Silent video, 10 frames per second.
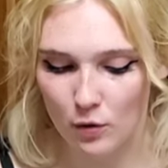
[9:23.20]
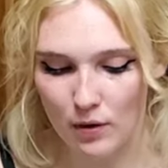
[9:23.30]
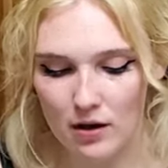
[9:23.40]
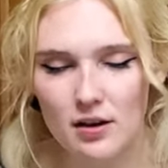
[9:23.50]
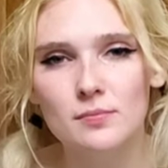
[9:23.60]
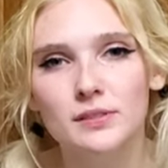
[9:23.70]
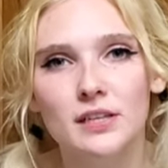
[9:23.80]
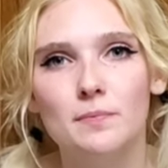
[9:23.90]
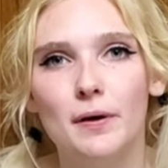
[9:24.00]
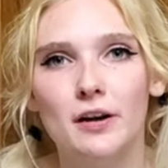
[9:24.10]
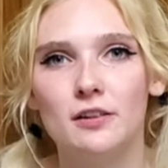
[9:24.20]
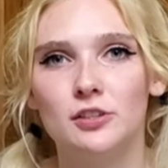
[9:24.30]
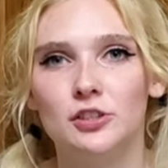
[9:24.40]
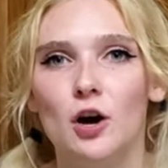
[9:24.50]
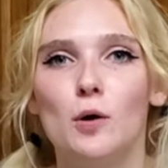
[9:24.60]
Welcome to the part of the
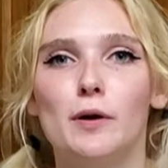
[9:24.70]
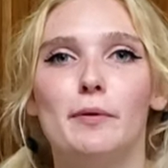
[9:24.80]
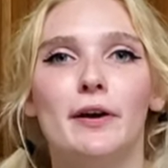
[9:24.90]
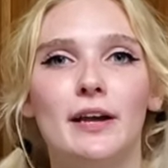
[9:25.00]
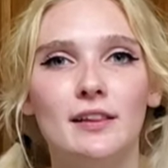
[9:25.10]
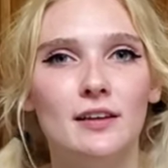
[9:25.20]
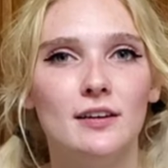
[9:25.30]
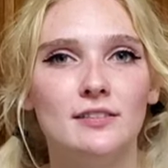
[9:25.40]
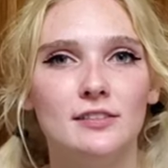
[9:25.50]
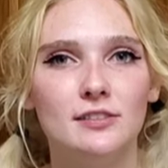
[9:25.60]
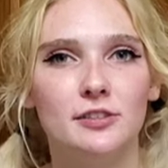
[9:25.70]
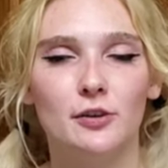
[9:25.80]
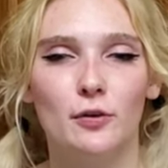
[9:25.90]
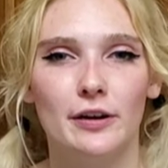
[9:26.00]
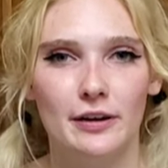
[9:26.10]
show where we're in the sister
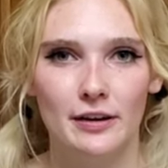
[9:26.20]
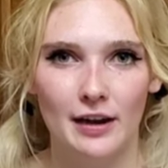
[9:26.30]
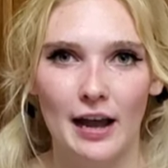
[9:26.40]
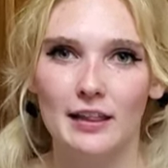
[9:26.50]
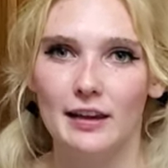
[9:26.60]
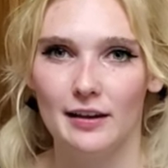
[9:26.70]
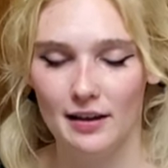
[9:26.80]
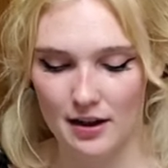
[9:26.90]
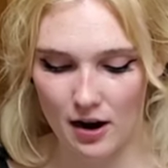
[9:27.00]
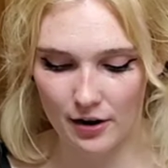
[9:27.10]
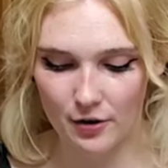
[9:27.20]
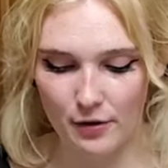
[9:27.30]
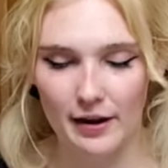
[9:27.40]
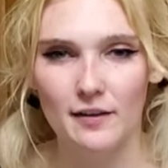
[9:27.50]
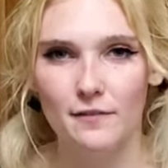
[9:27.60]
corner. Kylie, are you
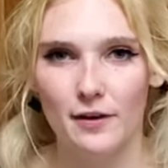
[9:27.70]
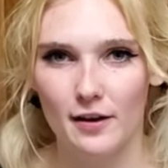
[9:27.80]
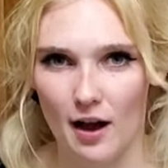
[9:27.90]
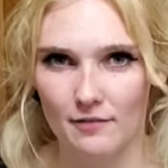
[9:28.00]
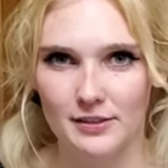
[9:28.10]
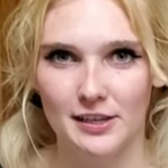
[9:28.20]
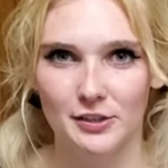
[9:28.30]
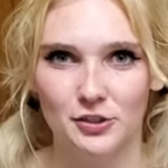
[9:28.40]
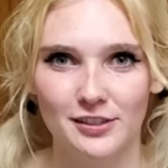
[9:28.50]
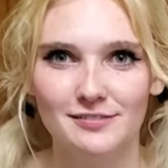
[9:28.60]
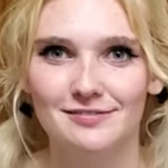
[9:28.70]
ready for a conversation?